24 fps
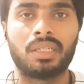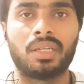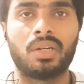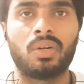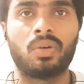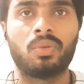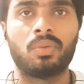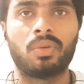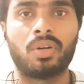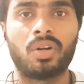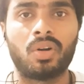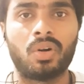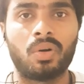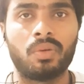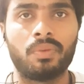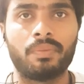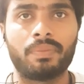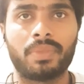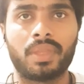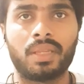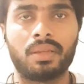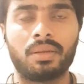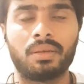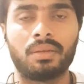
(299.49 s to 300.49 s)
and how
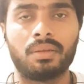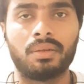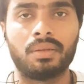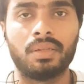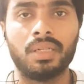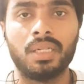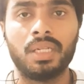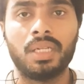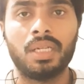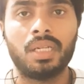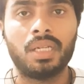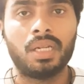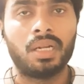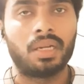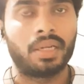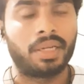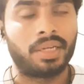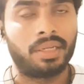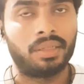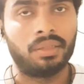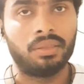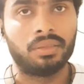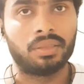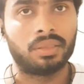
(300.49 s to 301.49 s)

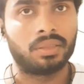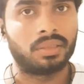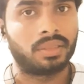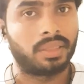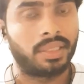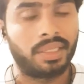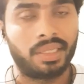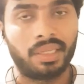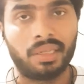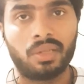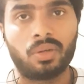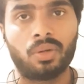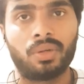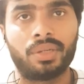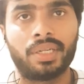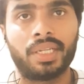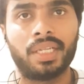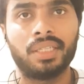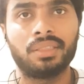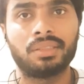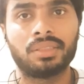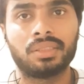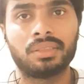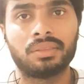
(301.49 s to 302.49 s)
get getting
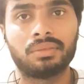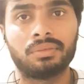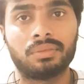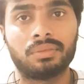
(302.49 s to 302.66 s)
contacts,